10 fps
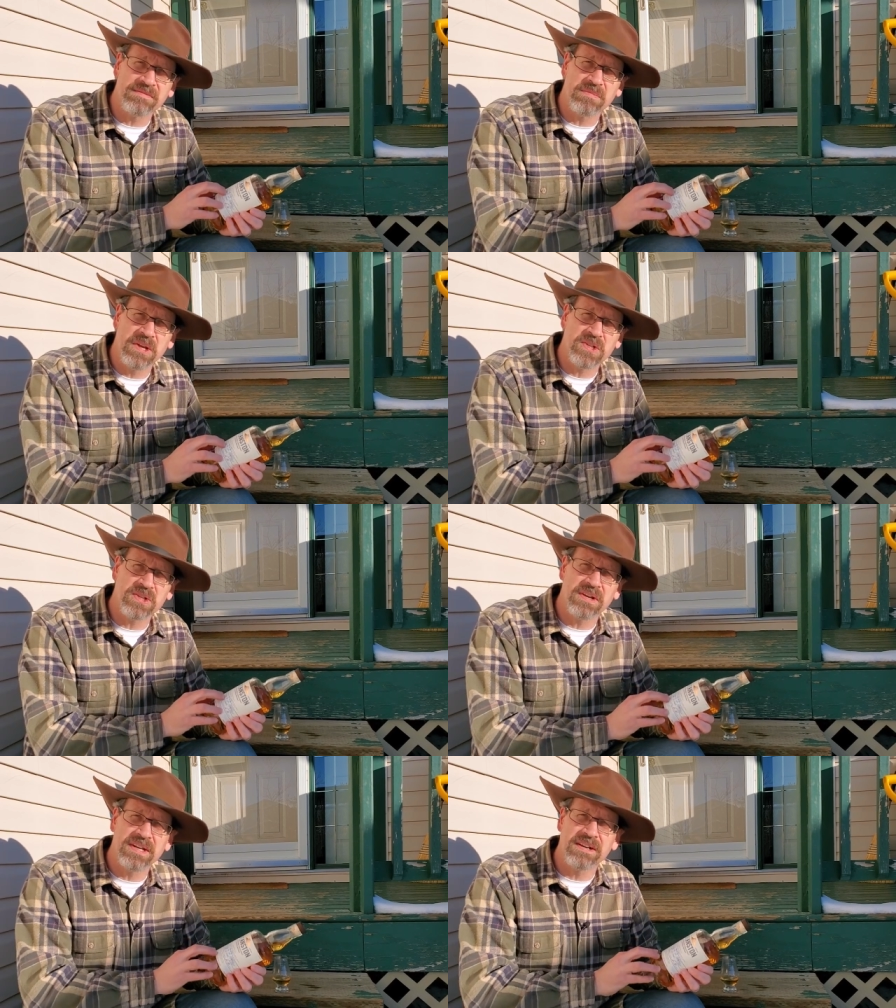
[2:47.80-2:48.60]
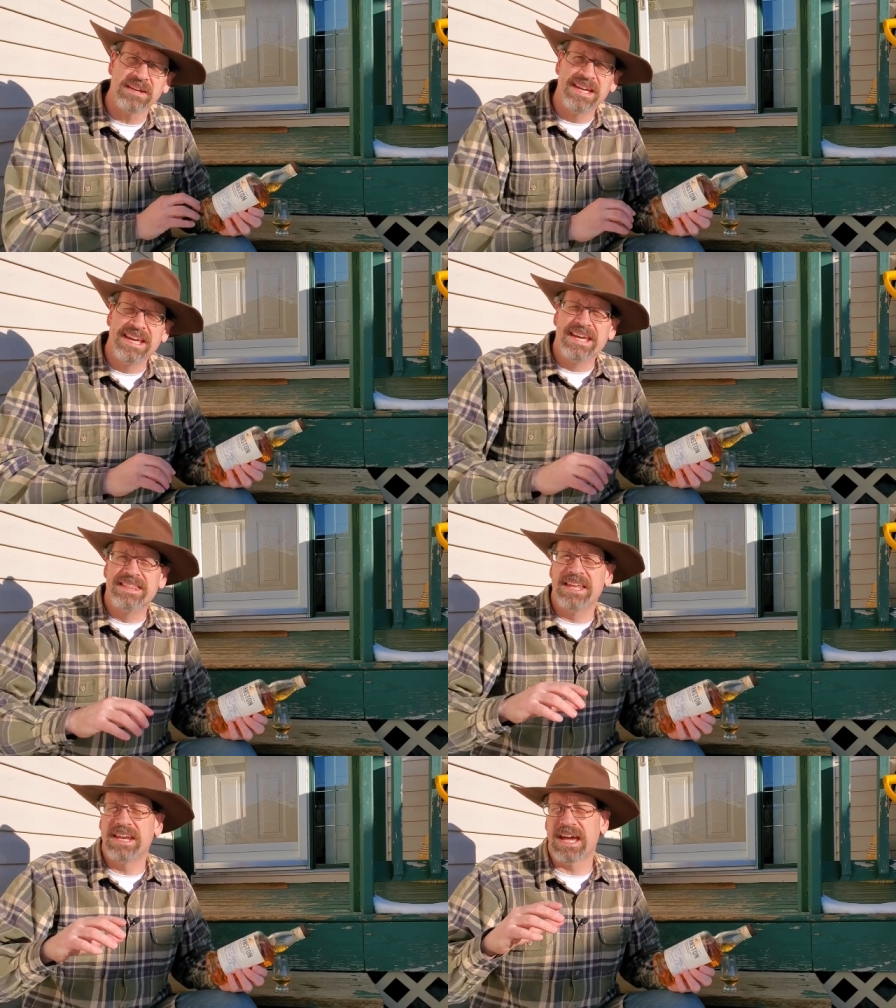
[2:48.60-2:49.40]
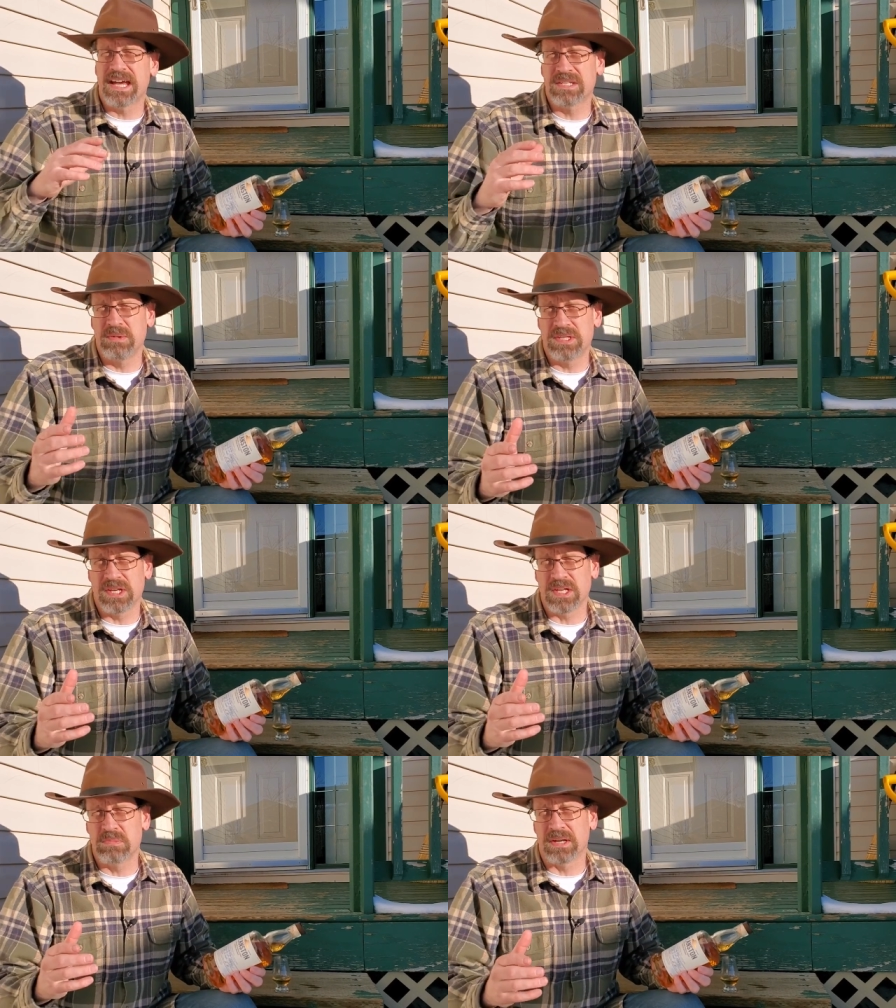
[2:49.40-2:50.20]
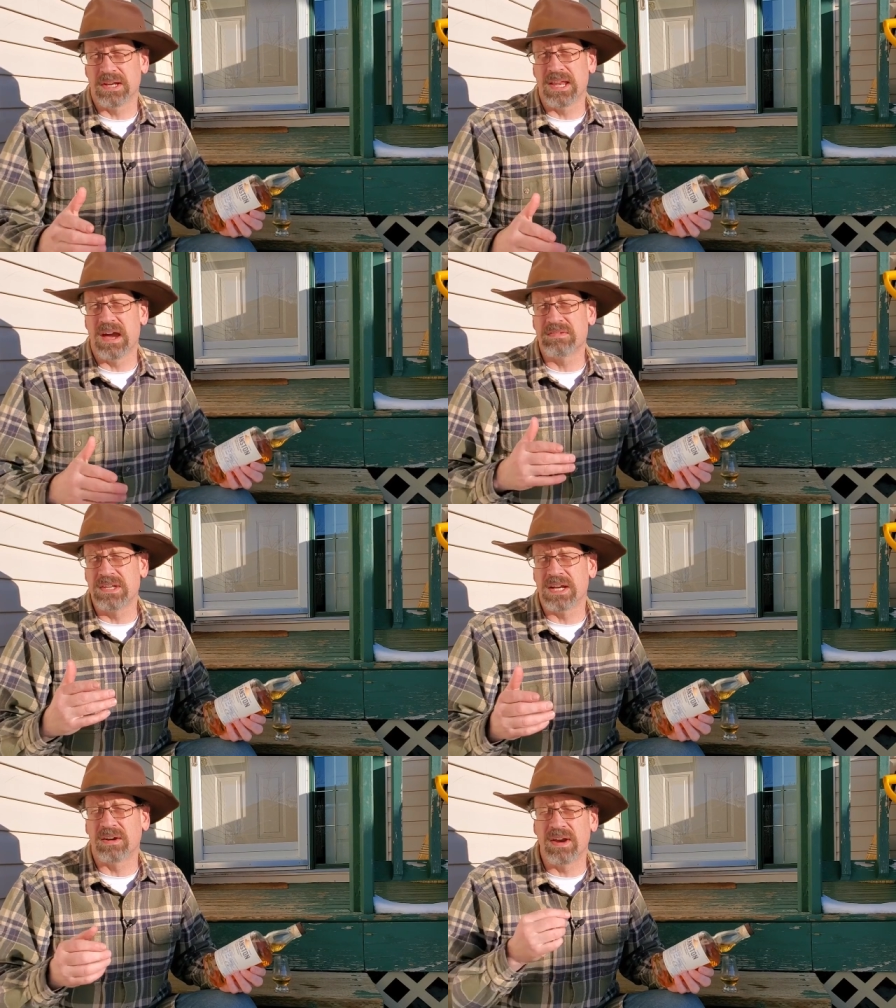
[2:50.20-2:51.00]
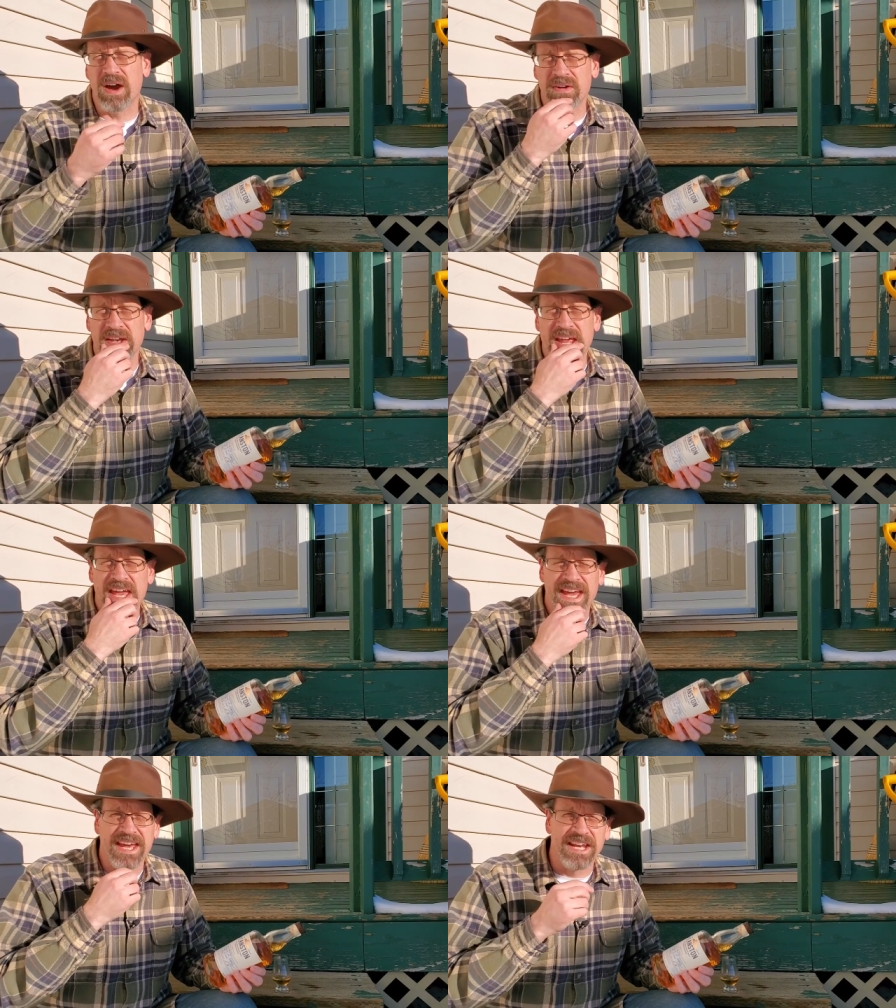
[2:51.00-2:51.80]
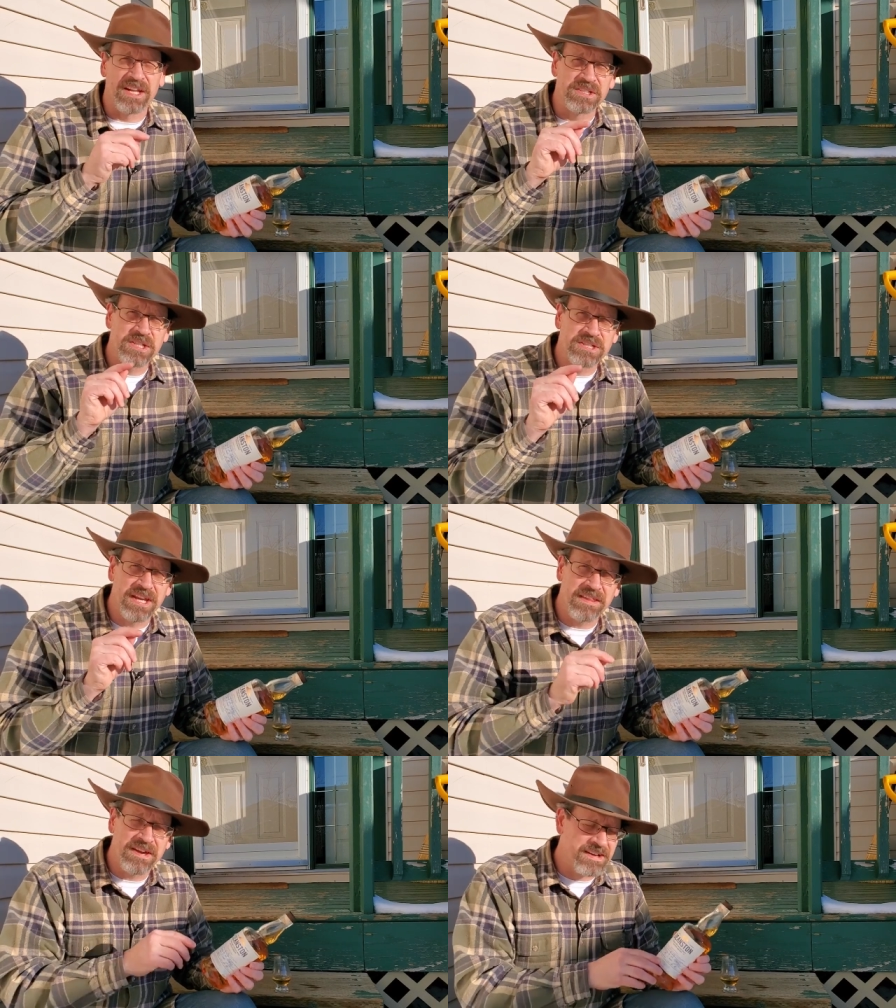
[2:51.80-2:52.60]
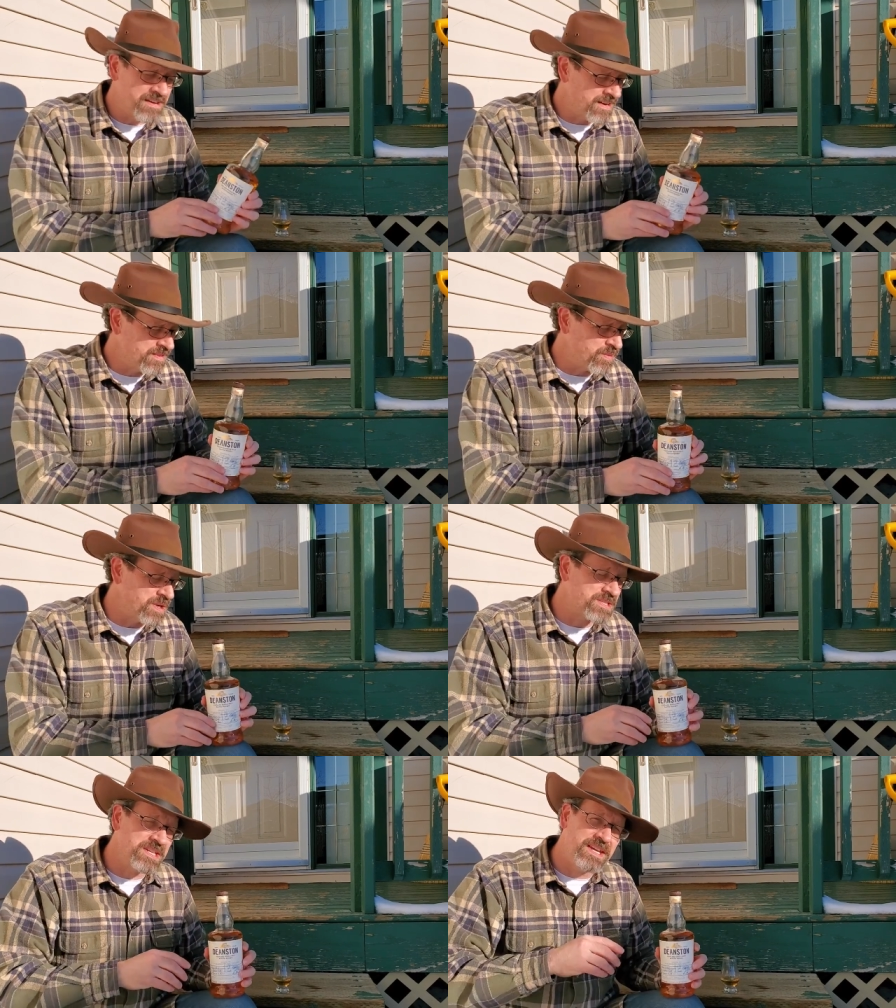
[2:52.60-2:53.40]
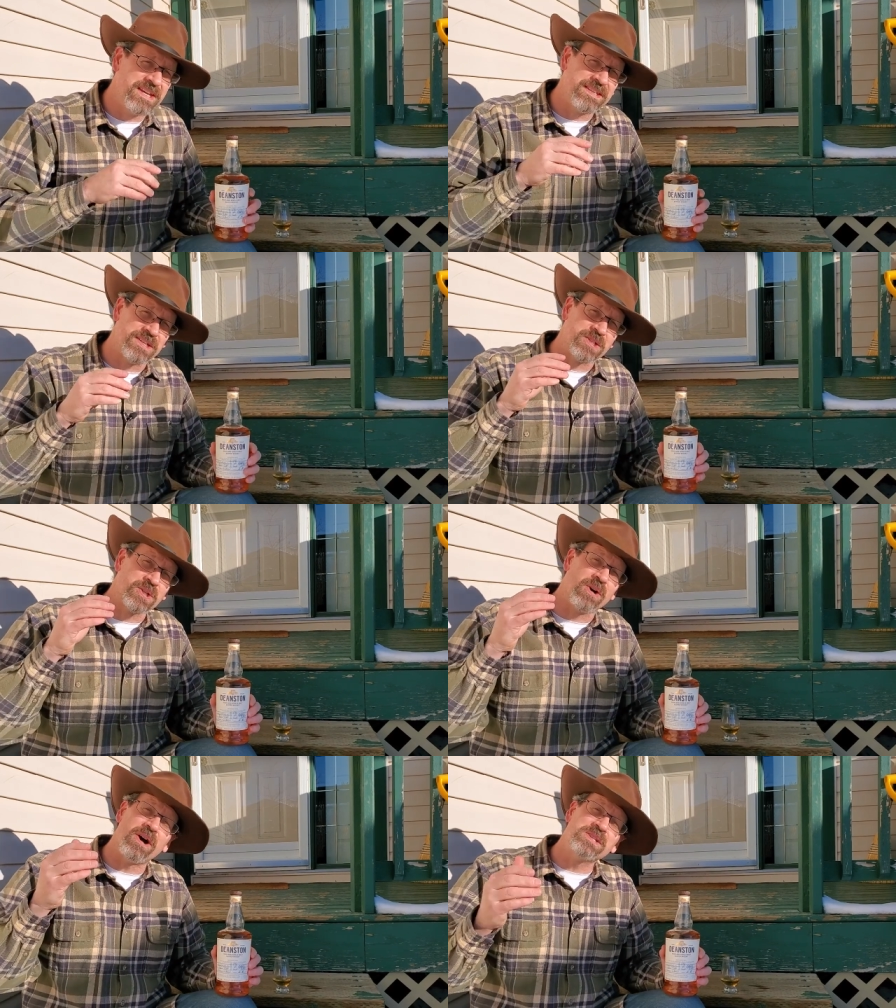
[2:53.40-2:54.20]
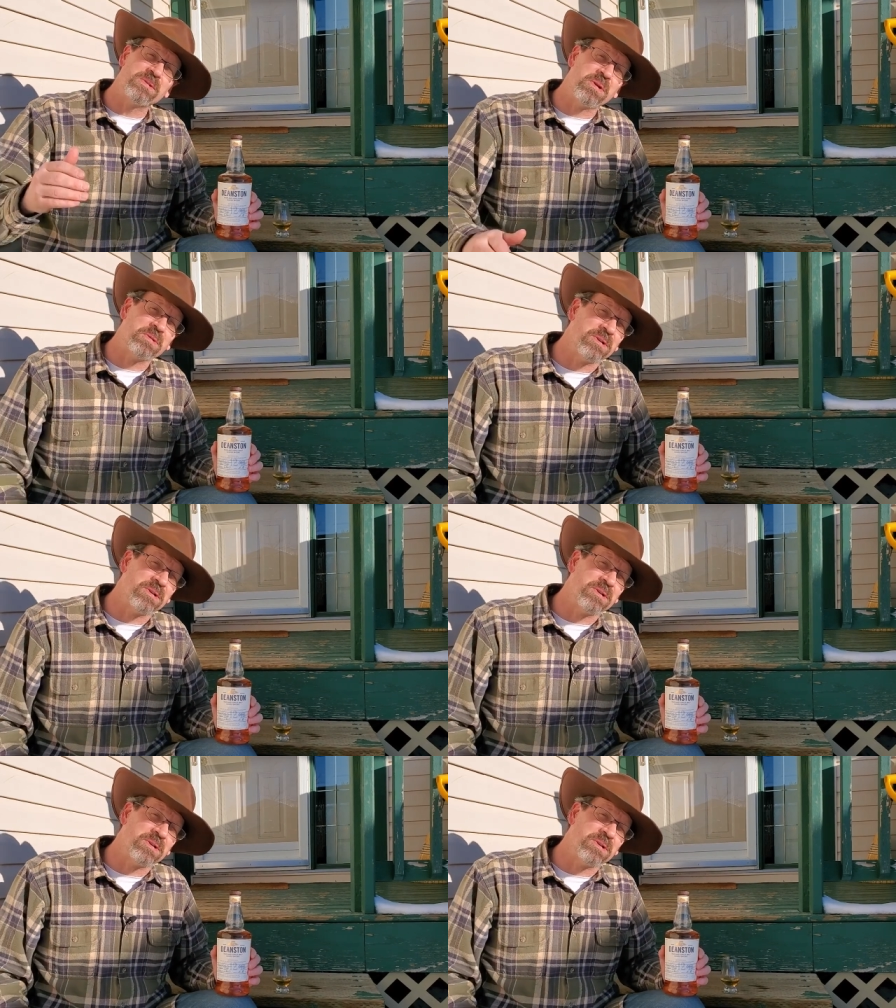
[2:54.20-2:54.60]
information on here, then it has to be suspect and you have to dig around. And, and I'll just say to the young guy, the whiskey, the scotch that we were